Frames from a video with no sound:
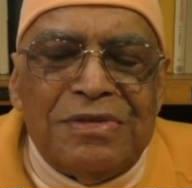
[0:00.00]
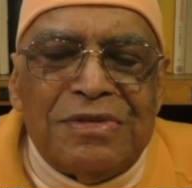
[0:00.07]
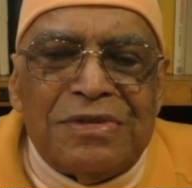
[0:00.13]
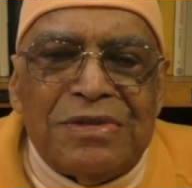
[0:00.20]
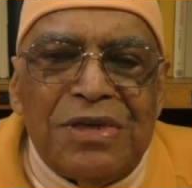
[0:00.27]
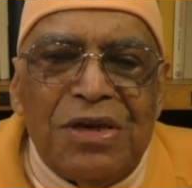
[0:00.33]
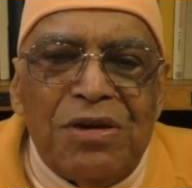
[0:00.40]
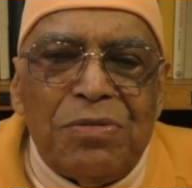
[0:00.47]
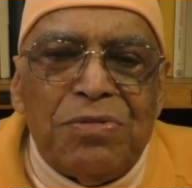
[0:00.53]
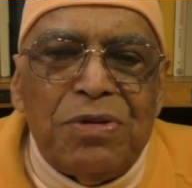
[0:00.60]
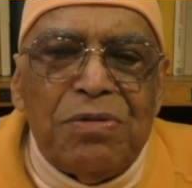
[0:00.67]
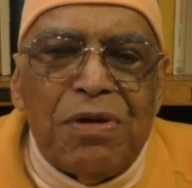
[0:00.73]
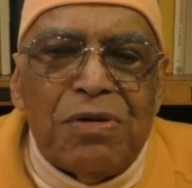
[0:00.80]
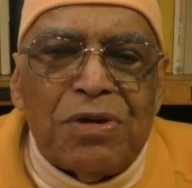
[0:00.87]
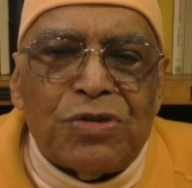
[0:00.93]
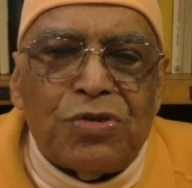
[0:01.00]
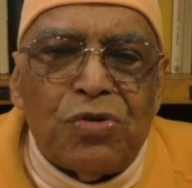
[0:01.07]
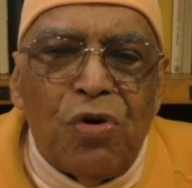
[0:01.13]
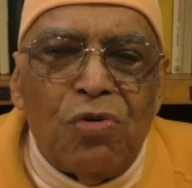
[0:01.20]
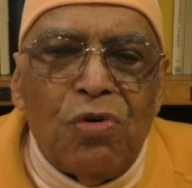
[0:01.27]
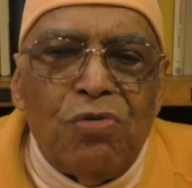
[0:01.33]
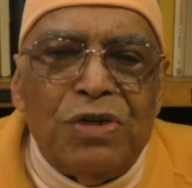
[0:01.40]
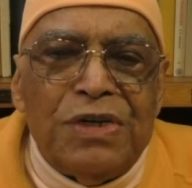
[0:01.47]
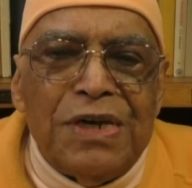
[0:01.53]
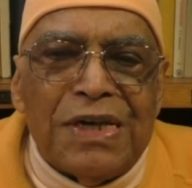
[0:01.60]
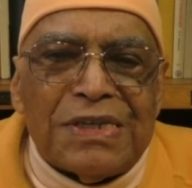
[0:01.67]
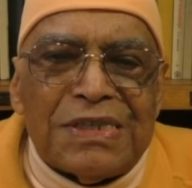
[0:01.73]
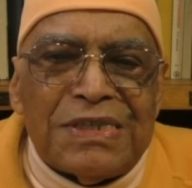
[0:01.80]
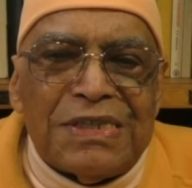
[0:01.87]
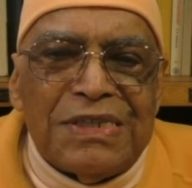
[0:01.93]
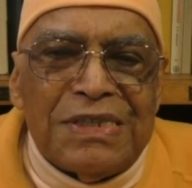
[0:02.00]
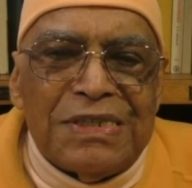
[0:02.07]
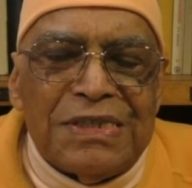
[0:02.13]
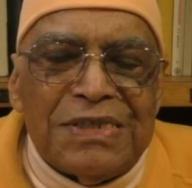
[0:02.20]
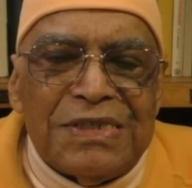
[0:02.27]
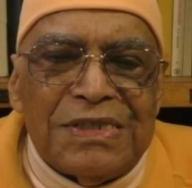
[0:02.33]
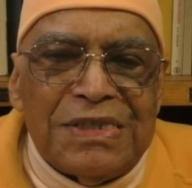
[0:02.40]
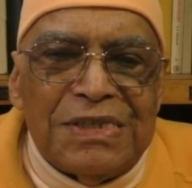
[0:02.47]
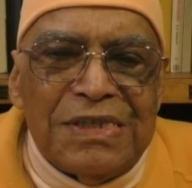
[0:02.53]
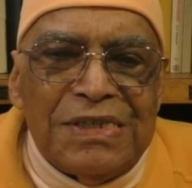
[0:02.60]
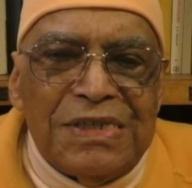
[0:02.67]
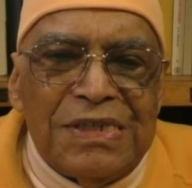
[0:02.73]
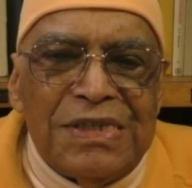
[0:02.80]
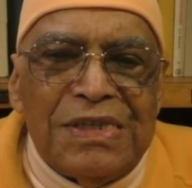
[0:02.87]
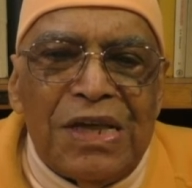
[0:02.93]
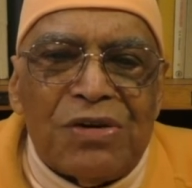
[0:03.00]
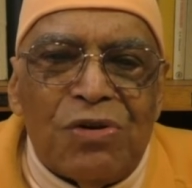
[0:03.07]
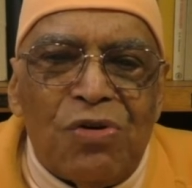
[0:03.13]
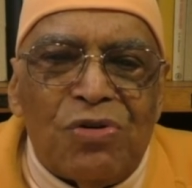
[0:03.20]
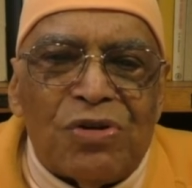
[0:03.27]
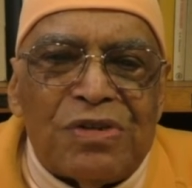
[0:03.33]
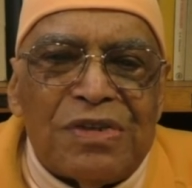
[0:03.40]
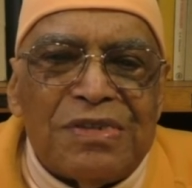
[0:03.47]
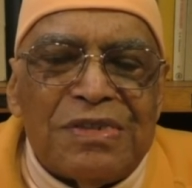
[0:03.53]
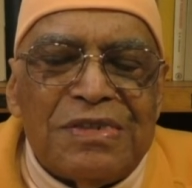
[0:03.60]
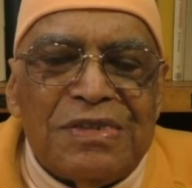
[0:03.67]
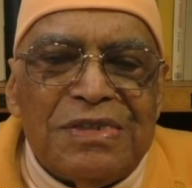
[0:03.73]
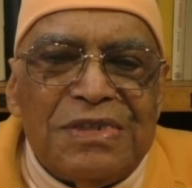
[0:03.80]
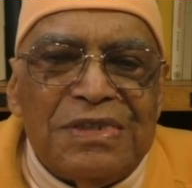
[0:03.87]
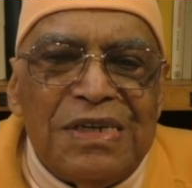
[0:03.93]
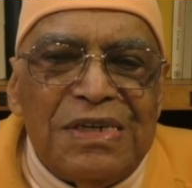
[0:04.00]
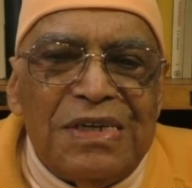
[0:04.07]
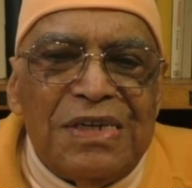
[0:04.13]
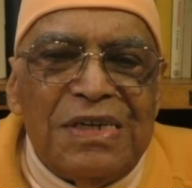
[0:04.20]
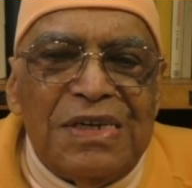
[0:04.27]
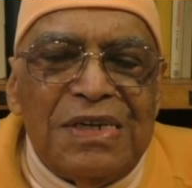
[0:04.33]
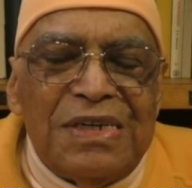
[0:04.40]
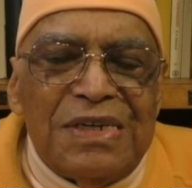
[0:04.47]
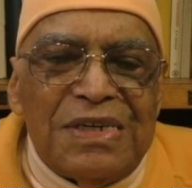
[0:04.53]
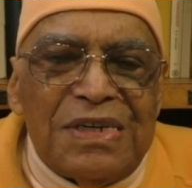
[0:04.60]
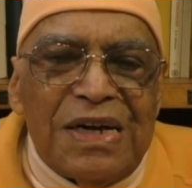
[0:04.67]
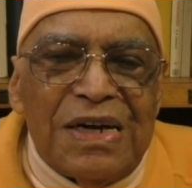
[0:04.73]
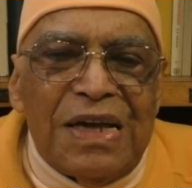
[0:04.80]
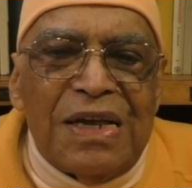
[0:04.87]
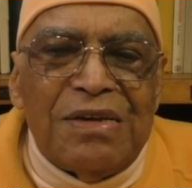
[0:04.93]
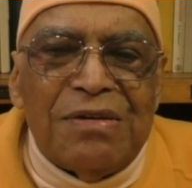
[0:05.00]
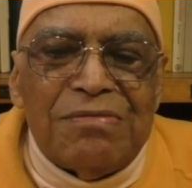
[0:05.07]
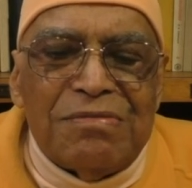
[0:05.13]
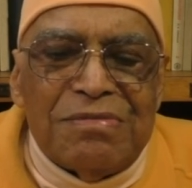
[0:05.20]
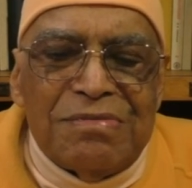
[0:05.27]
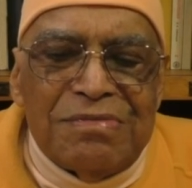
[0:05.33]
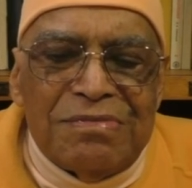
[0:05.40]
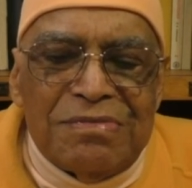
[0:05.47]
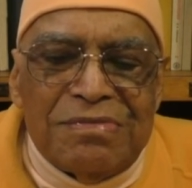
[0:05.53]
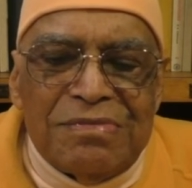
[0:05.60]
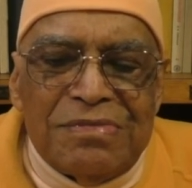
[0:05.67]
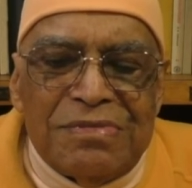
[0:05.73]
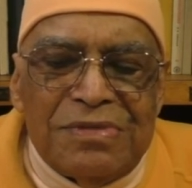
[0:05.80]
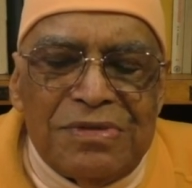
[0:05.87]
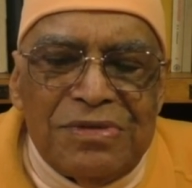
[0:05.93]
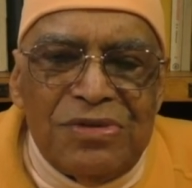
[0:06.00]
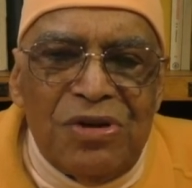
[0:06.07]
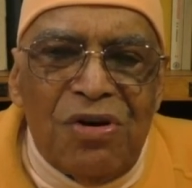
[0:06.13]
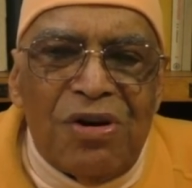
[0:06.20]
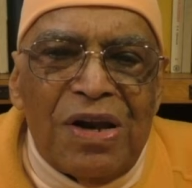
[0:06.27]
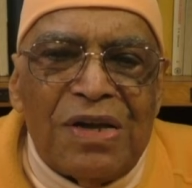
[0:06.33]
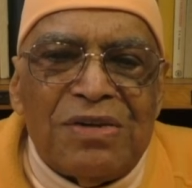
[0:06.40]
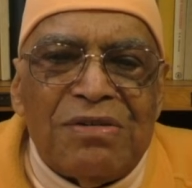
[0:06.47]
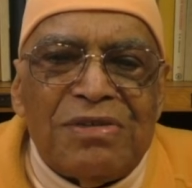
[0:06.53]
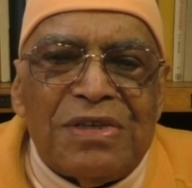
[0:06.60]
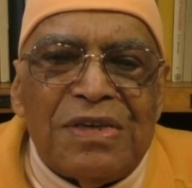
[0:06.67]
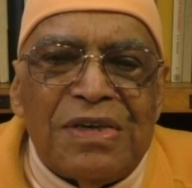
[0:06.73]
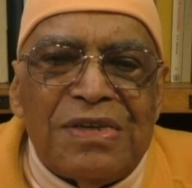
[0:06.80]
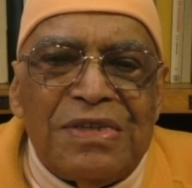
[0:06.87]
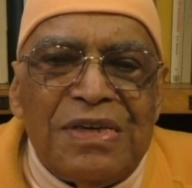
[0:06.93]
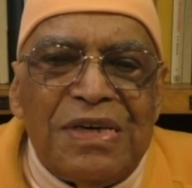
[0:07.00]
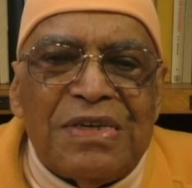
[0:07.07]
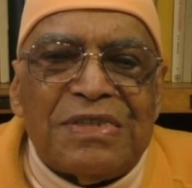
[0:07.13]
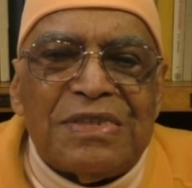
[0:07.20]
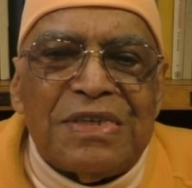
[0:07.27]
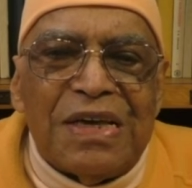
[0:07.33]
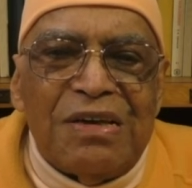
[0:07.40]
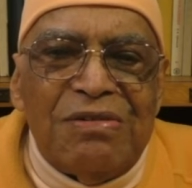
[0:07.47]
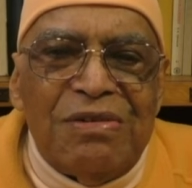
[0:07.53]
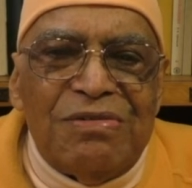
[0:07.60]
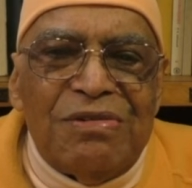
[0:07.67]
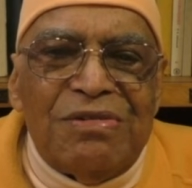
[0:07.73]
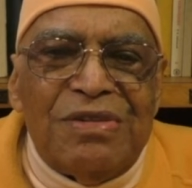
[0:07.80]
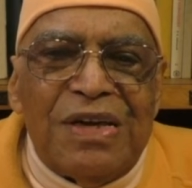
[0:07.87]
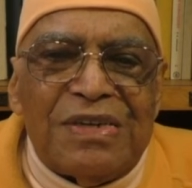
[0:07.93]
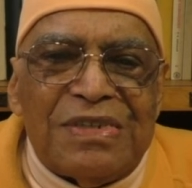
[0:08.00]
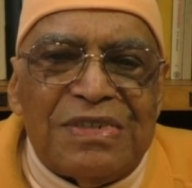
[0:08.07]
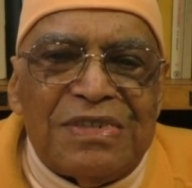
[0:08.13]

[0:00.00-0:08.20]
So you have to have a sole witness in the court. And John had to say, yes, I will do that.